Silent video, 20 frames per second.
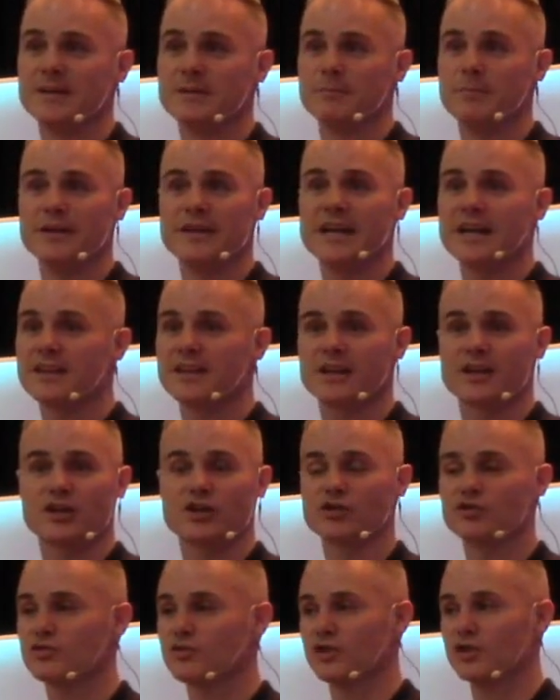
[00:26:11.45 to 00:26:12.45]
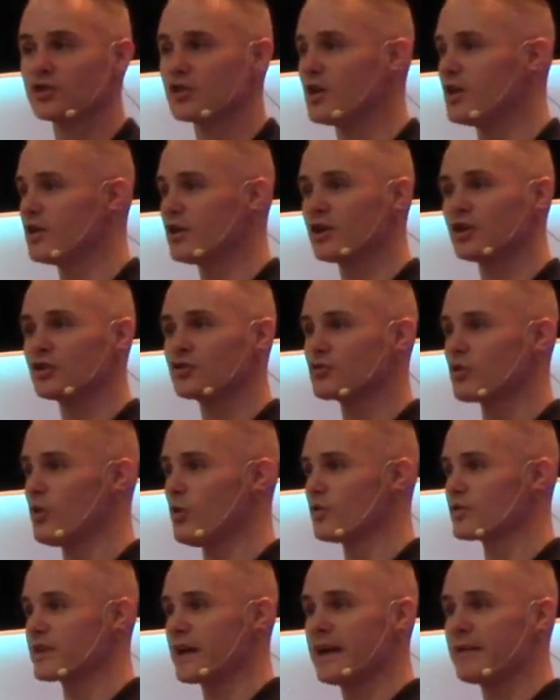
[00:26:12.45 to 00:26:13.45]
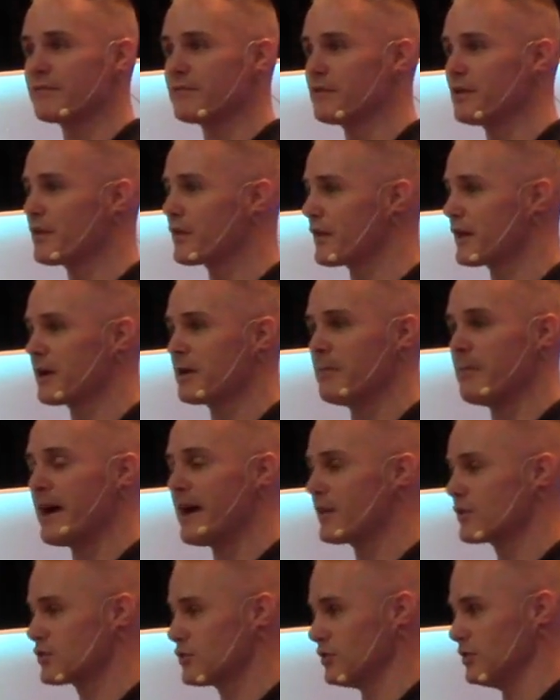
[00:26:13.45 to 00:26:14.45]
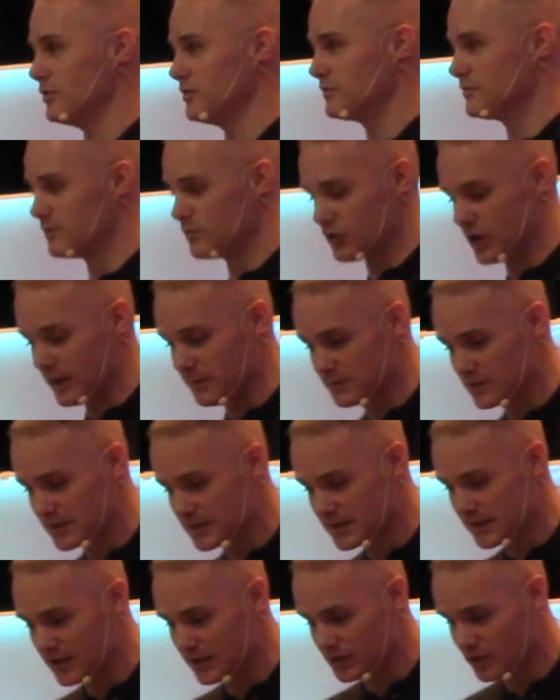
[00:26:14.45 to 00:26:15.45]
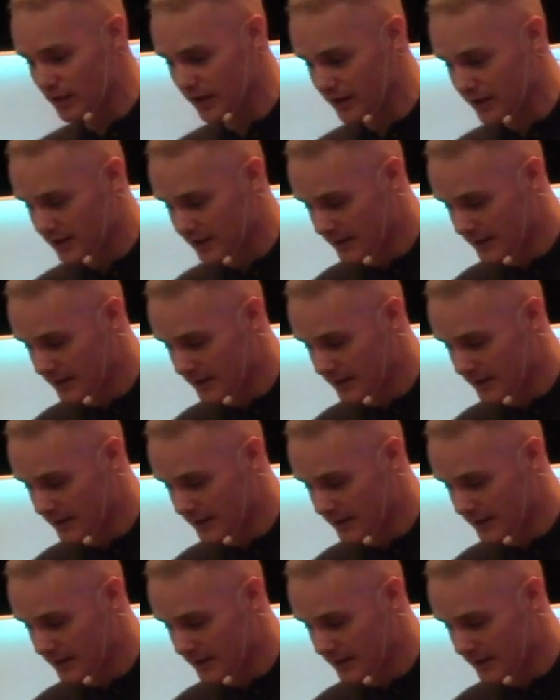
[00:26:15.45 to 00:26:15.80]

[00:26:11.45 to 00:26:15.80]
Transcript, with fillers: But yet the, the tongue controls everything about you, James is teaching.